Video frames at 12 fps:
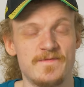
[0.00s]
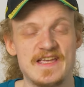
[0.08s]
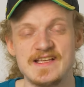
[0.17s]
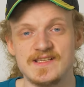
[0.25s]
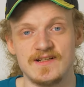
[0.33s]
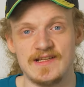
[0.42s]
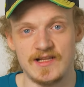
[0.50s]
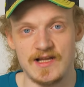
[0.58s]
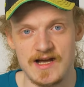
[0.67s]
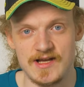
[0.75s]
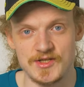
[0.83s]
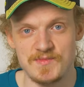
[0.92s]
is a little
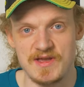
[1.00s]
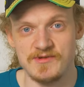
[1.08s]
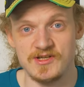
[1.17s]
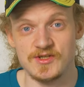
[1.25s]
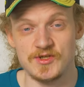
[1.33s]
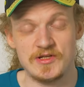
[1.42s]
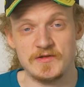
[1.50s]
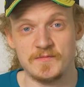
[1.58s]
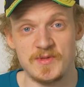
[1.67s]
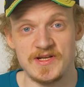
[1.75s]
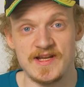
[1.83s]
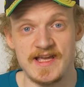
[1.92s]
harsh. Maybe there should have
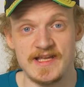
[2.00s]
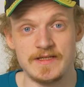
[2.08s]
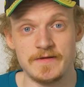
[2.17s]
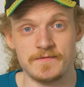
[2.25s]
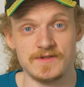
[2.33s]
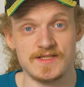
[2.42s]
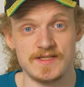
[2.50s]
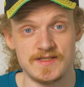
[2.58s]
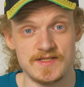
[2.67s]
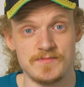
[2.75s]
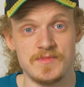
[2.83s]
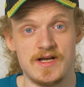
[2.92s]
been a different
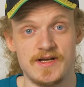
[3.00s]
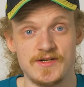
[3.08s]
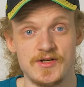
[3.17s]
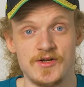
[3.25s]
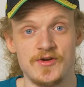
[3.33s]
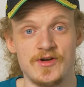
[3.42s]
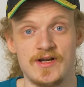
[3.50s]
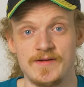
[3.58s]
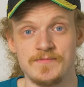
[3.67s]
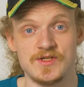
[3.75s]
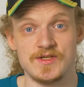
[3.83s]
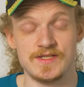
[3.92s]
system. I don't know,
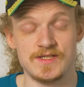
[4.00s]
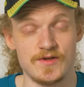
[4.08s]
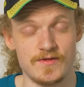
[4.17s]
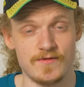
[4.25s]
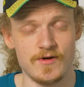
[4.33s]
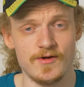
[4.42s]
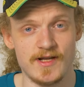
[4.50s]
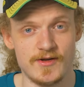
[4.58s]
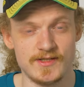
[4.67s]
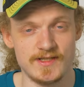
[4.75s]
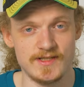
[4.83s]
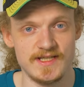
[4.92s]
I'm just throwing
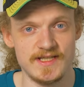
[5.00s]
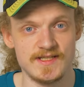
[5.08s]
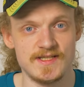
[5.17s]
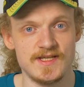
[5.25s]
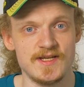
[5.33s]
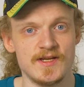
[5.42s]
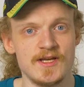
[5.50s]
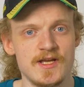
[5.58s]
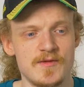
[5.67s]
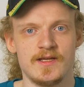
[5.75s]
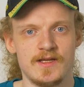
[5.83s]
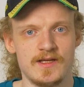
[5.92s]
out ideas here.
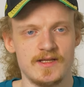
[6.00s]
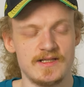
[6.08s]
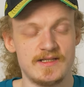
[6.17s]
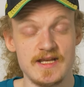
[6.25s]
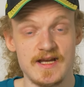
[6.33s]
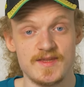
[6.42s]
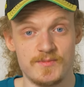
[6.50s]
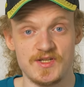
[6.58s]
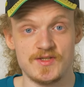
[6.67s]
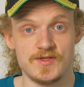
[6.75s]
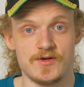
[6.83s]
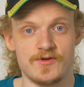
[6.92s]
The other
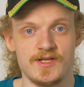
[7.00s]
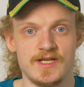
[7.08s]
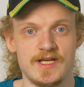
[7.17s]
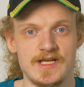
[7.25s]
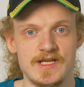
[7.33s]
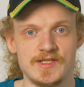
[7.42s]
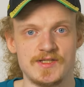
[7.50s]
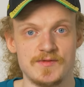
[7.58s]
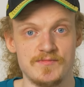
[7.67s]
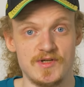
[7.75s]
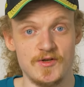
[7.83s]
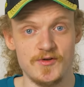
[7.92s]
big story is
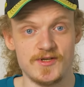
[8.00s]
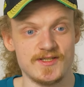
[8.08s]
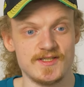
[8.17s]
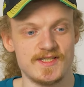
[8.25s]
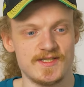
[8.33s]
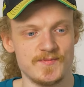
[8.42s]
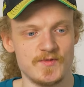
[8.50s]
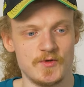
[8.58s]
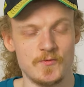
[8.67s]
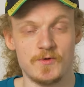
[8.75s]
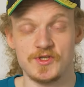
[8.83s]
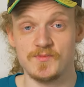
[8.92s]
Malukas,
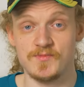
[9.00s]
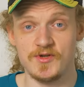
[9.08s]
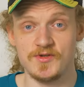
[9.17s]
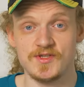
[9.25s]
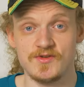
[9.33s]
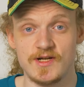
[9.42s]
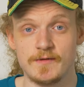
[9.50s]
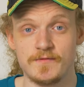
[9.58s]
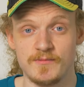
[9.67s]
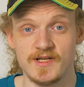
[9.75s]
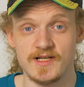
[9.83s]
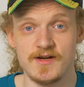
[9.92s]
who was supposed to run
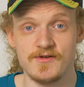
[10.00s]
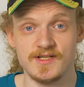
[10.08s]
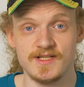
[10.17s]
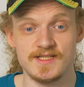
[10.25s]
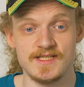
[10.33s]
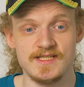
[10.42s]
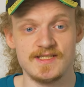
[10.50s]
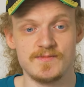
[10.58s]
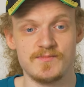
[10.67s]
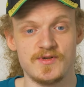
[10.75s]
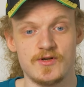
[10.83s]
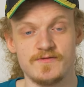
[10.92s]
for McLaren this
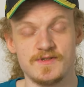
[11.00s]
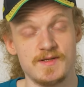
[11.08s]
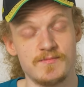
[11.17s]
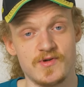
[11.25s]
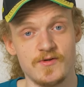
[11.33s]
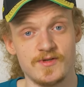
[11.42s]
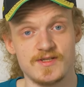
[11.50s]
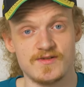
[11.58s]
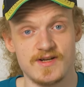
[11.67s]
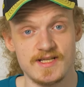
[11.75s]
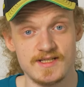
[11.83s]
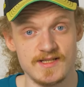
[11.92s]
season, but obviously broke his
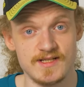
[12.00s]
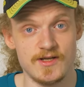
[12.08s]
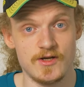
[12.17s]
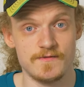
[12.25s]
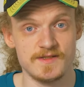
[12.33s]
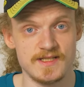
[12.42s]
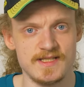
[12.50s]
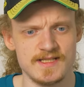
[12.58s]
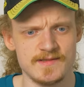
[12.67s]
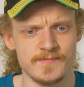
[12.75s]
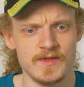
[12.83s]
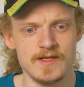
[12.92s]
wrist in the
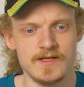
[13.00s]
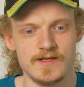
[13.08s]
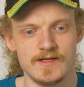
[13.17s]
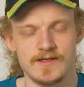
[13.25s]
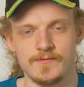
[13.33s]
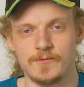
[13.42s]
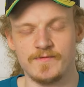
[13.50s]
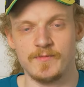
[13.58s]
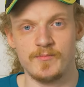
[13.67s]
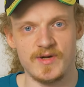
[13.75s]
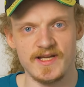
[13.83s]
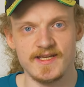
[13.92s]
off-season with a
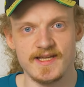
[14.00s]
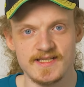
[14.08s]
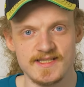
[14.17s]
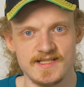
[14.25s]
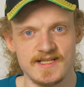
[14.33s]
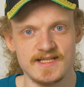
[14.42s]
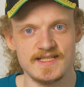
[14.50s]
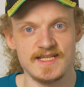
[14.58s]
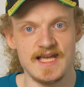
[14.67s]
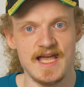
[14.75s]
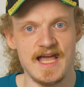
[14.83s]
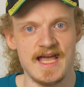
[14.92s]
bike accident.
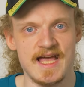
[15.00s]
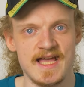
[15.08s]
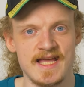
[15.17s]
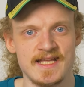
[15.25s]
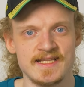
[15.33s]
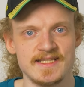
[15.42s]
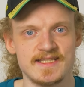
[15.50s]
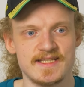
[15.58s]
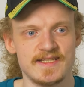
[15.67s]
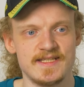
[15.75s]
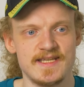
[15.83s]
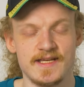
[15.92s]
And
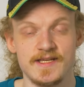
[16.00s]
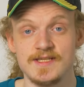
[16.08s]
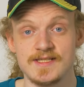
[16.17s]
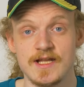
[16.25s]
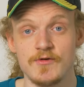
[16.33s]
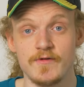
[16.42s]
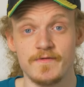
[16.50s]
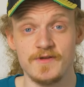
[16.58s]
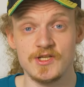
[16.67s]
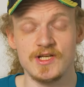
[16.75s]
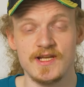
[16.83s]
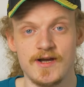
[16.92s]
yeah, he's now
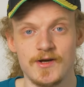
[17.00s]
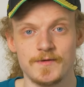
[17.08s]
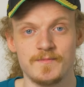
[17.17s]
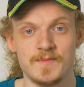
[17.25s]
officially out of